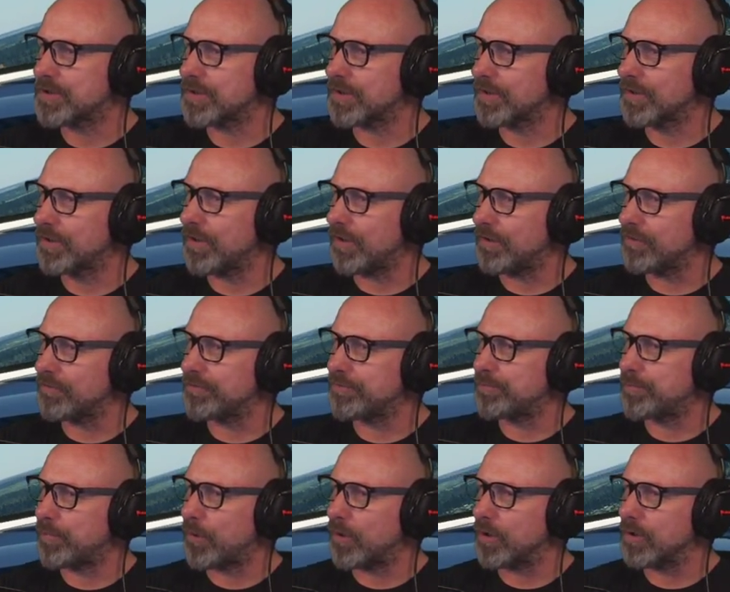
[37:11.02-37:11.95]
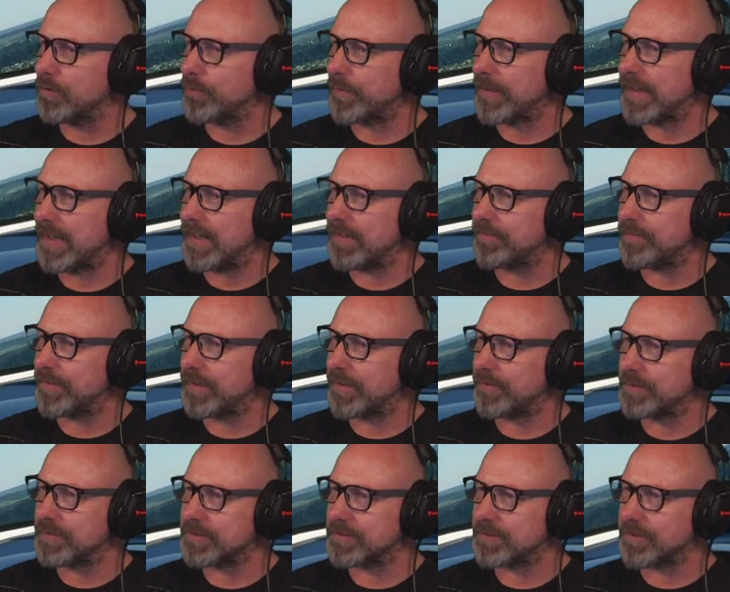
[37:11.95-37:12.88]
golf ball we have
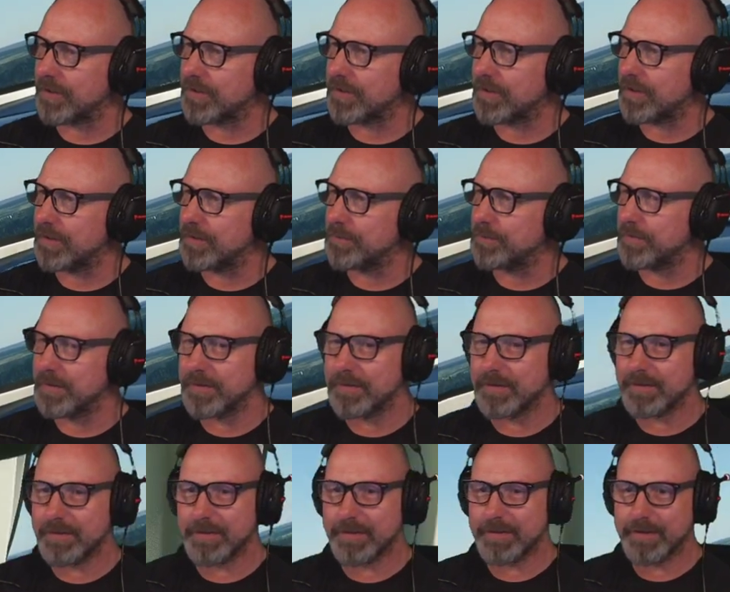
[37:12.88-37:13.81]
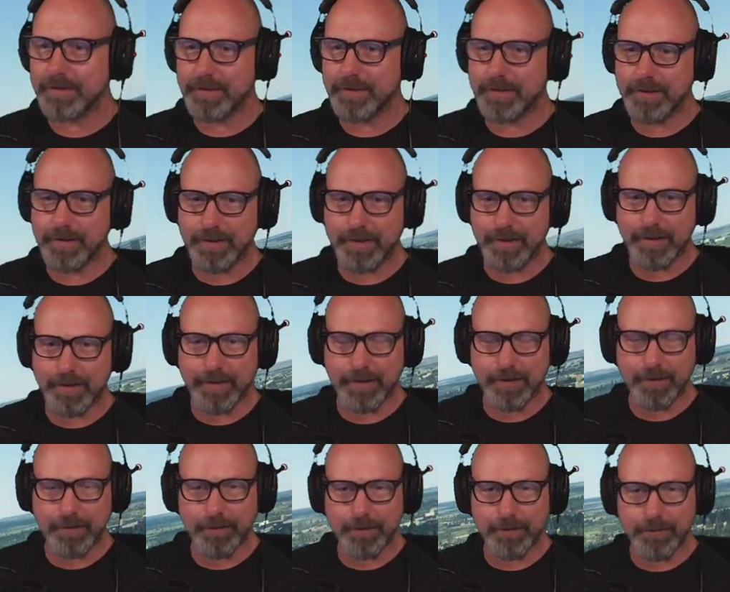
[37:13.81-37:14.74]
here in Stockholm.
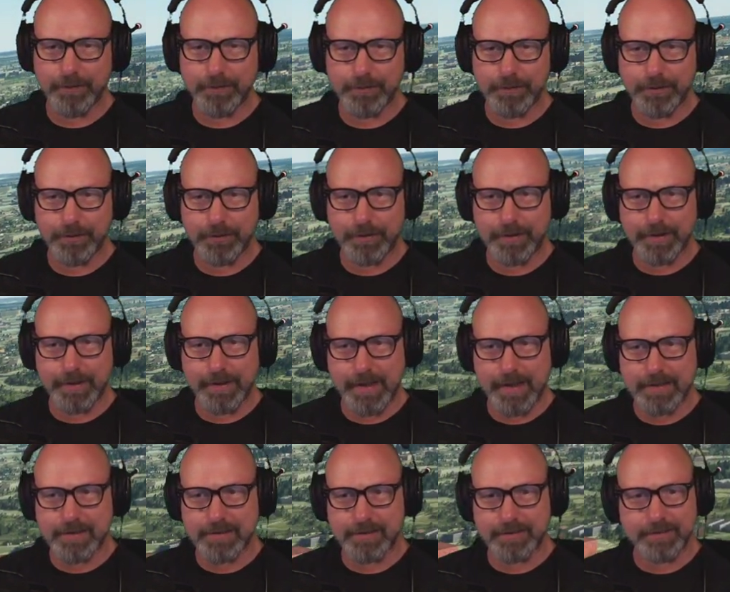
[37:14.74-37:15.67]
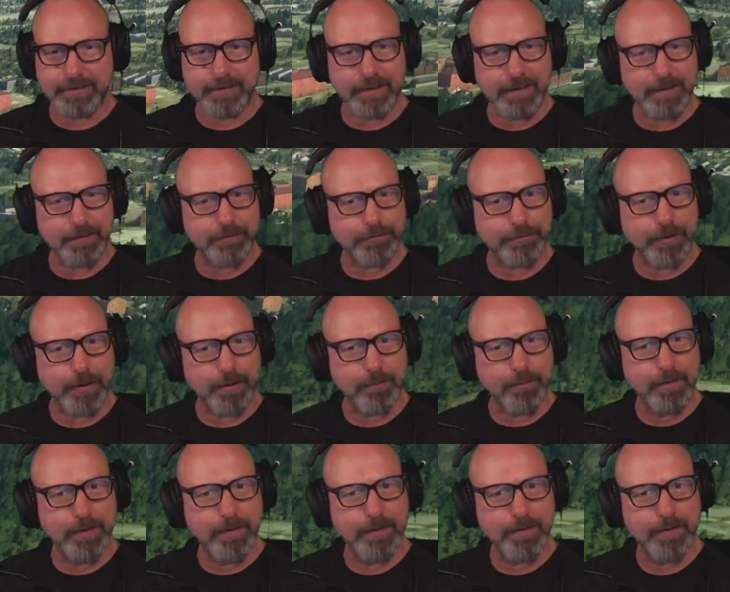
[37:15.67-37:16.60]
You can actually see it
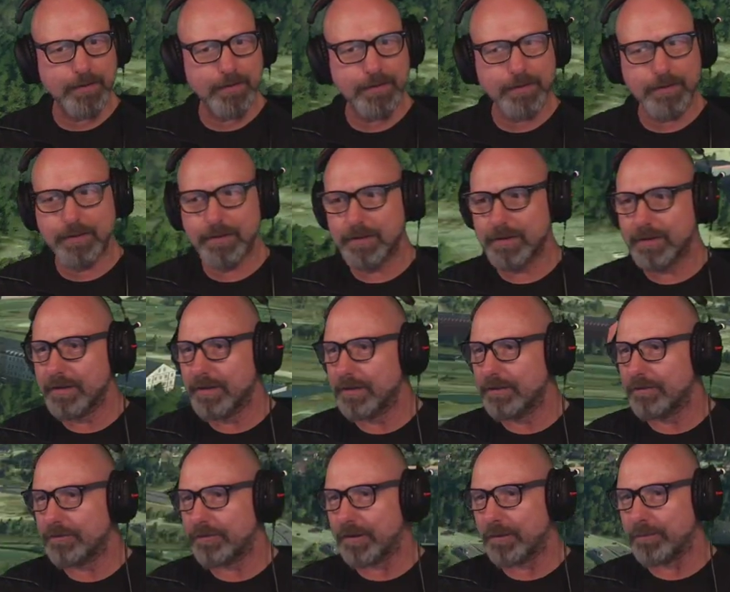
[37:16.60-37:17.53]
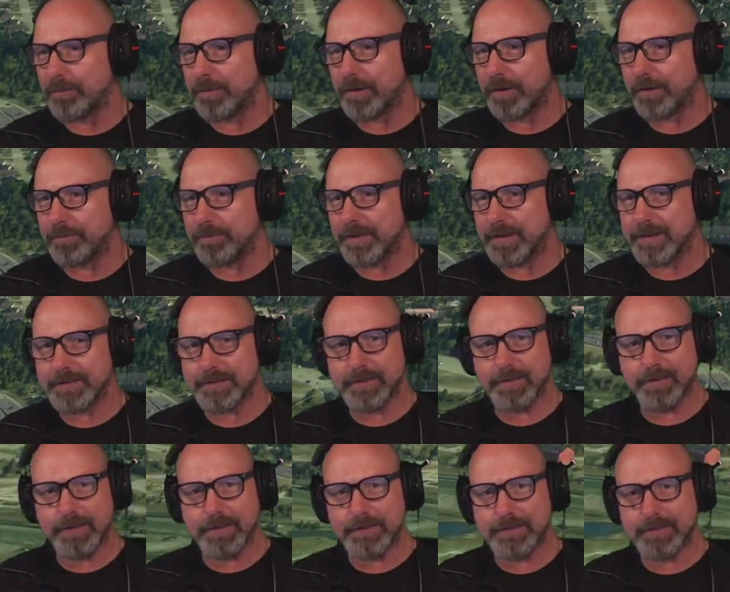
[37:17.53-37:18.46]
from Bromma,
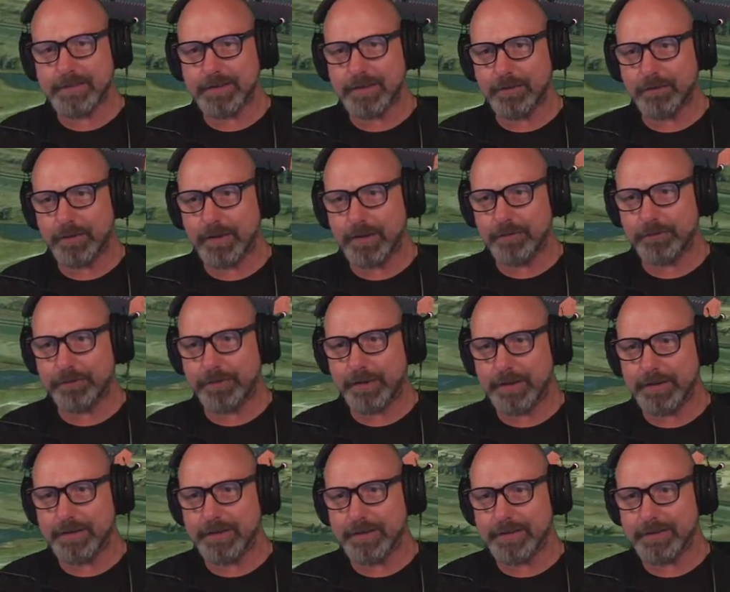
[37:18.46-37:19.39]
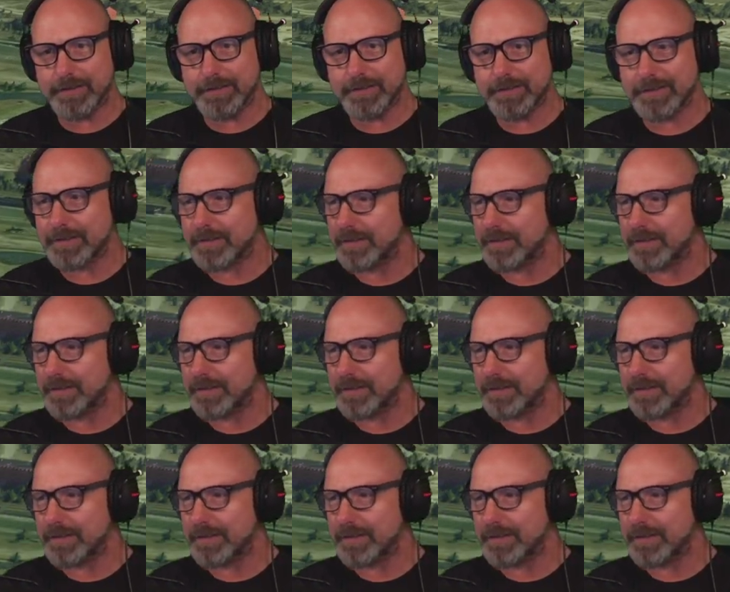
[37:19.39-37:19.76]
so let's see if we can find it.